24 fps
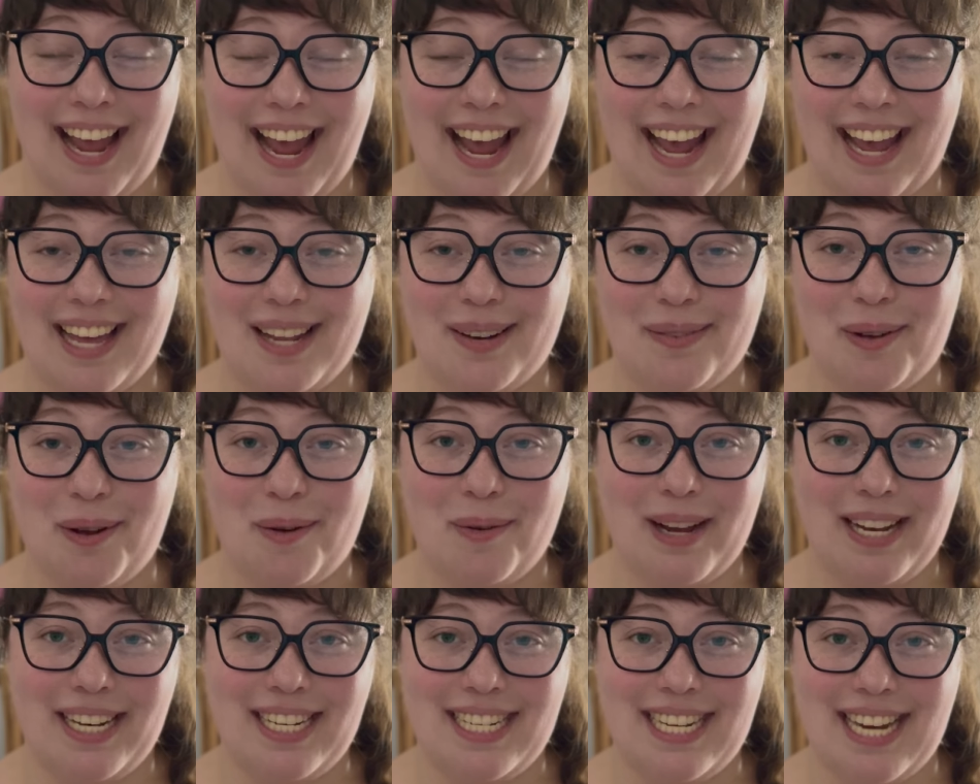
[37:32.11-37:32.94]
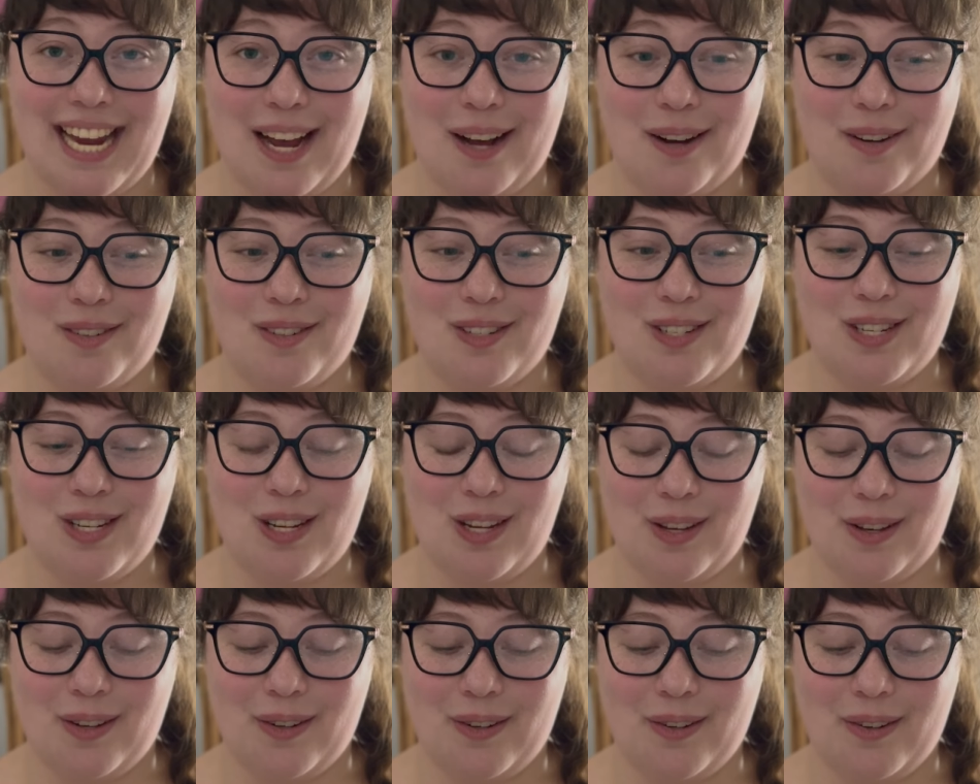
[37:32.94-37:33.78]
and we went down
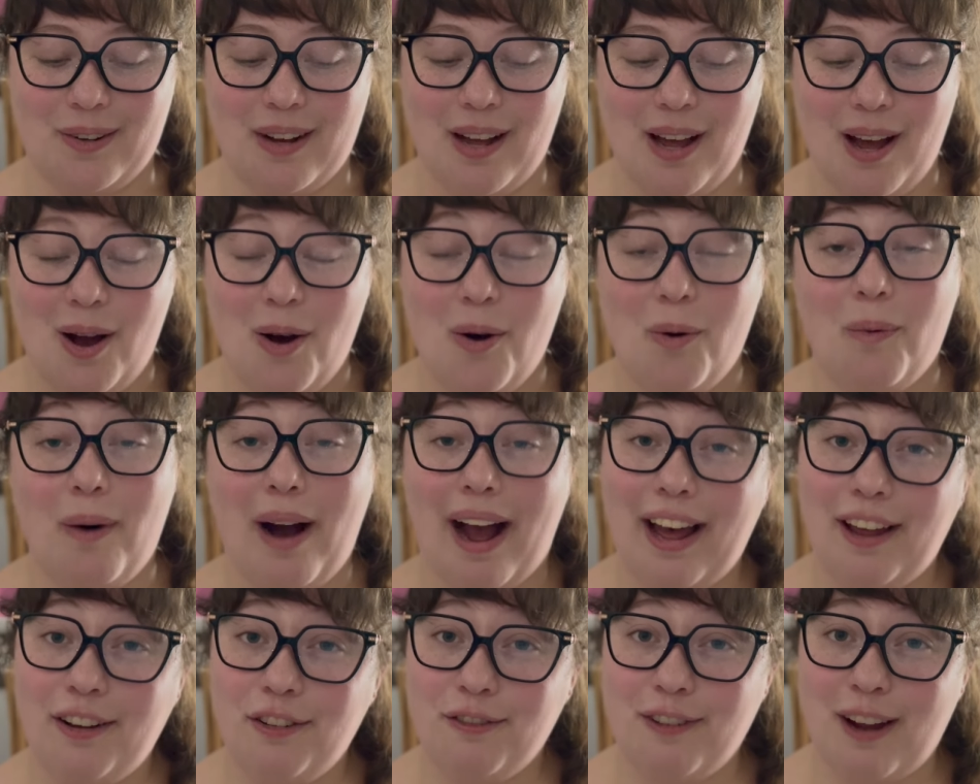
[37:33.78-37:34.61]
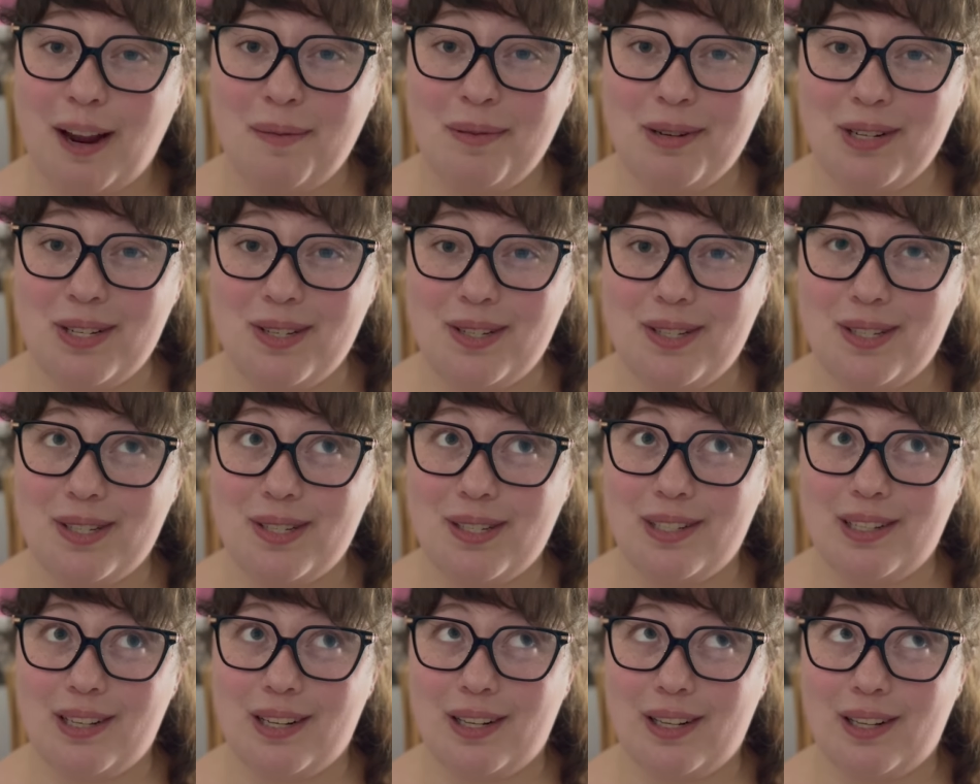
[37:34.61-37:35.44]
to Wild Fiber
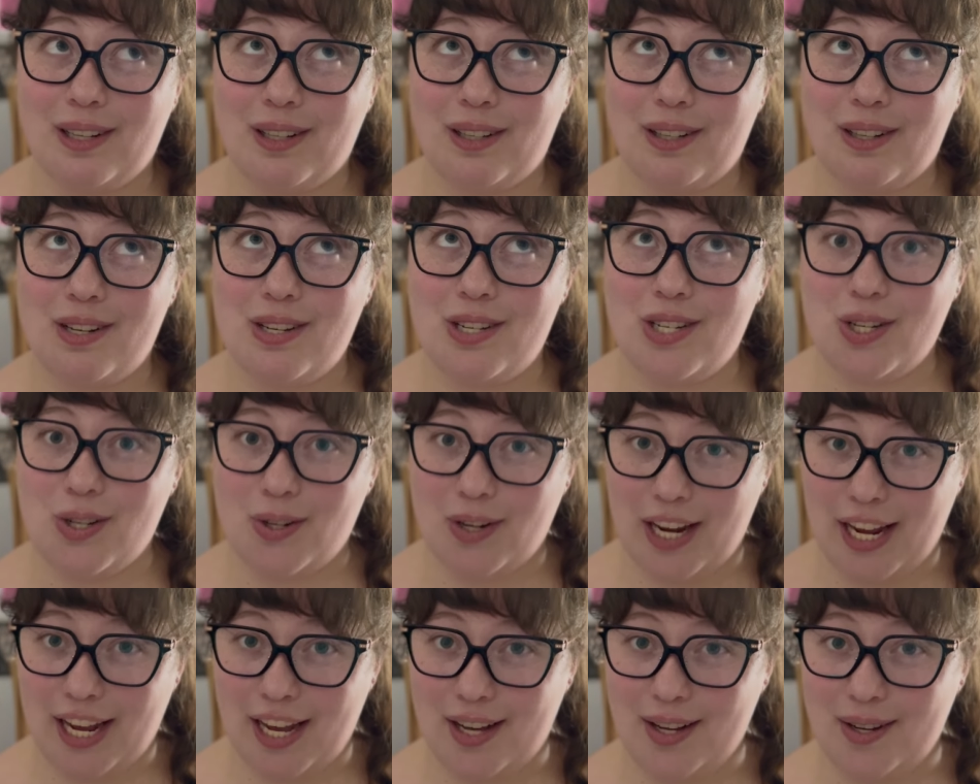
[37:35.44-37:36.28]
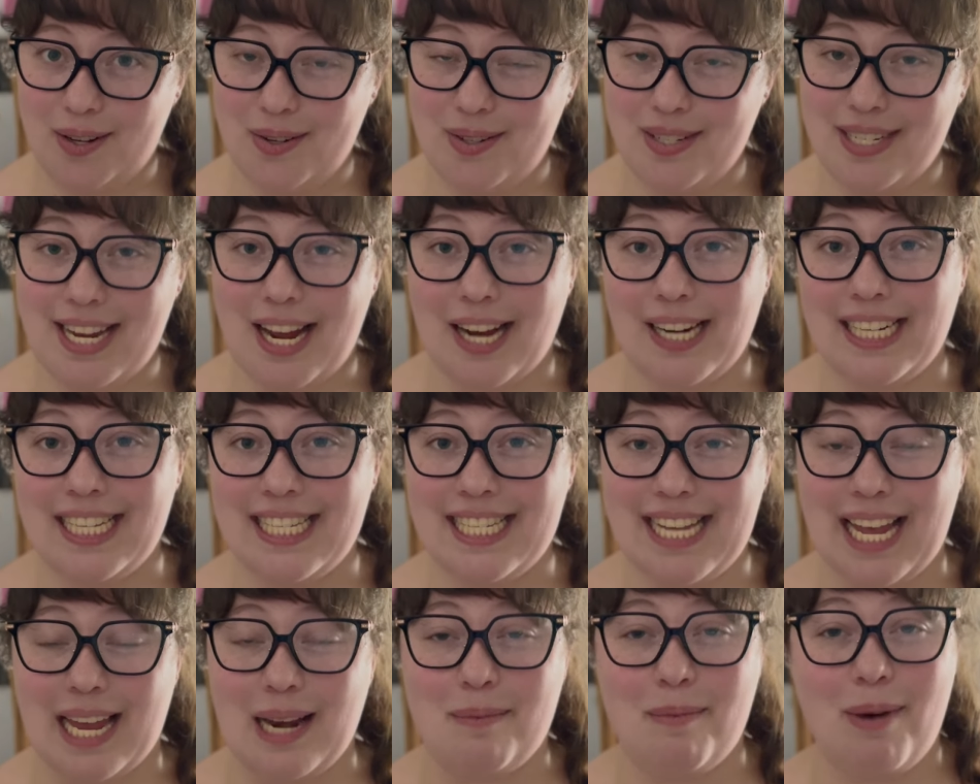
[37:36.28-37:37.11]
Studio down in
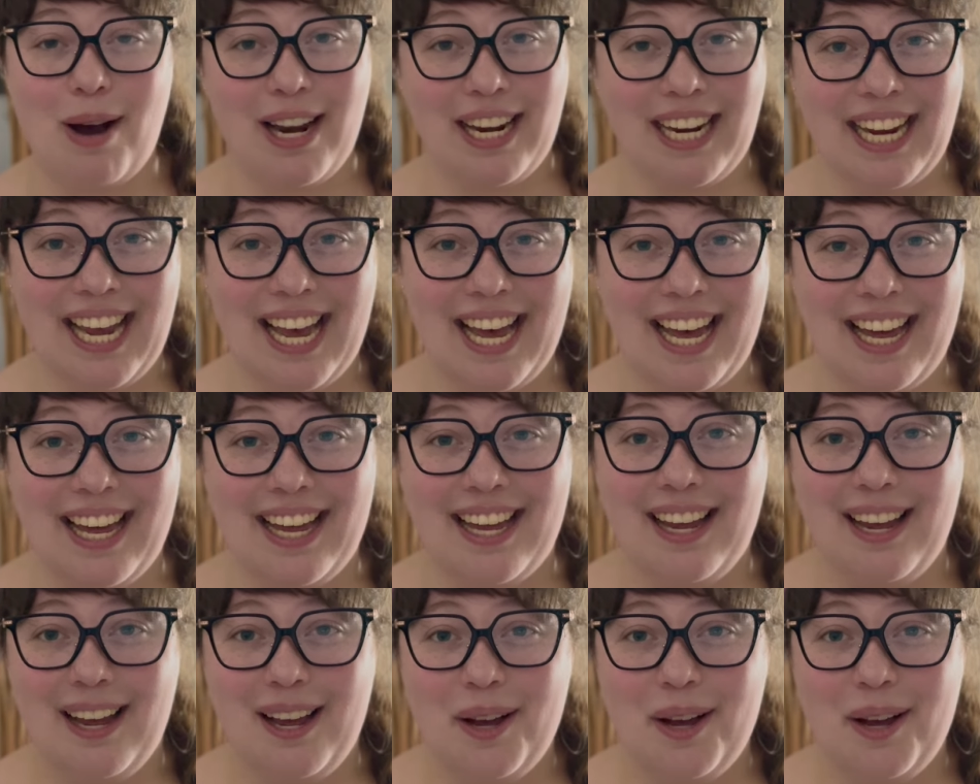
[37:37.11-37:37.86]
Santa Monica,